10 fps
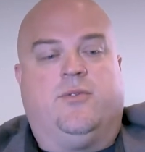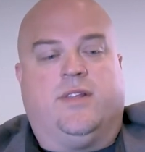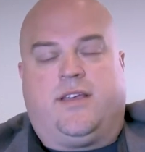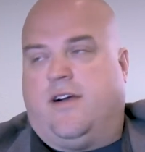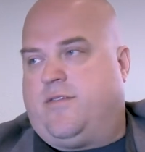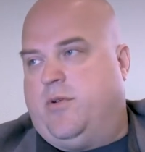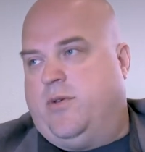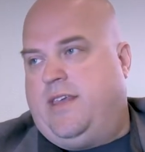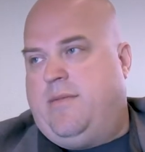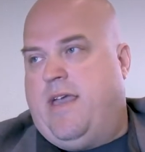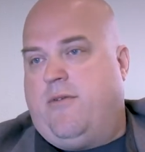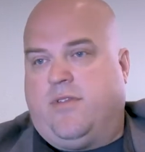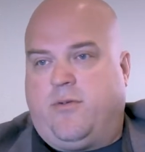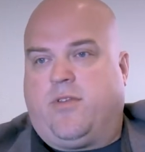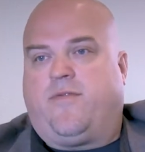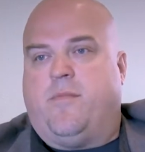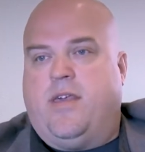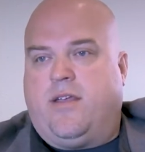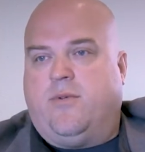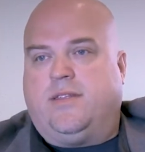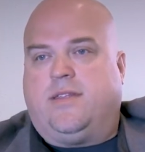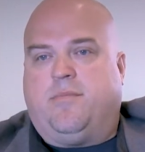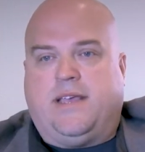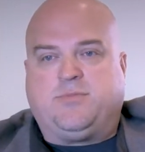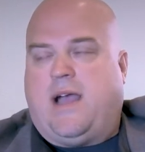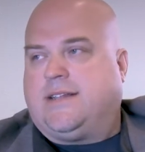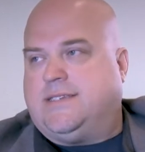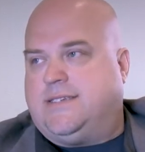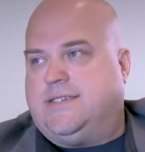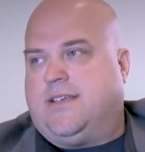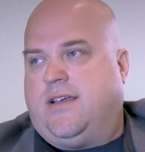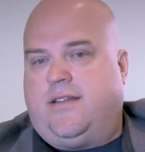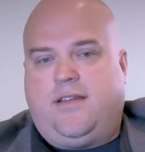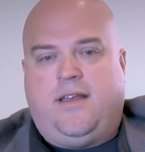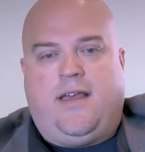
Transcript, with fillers: really comfortable with eBay, really, really familiar with the best practices on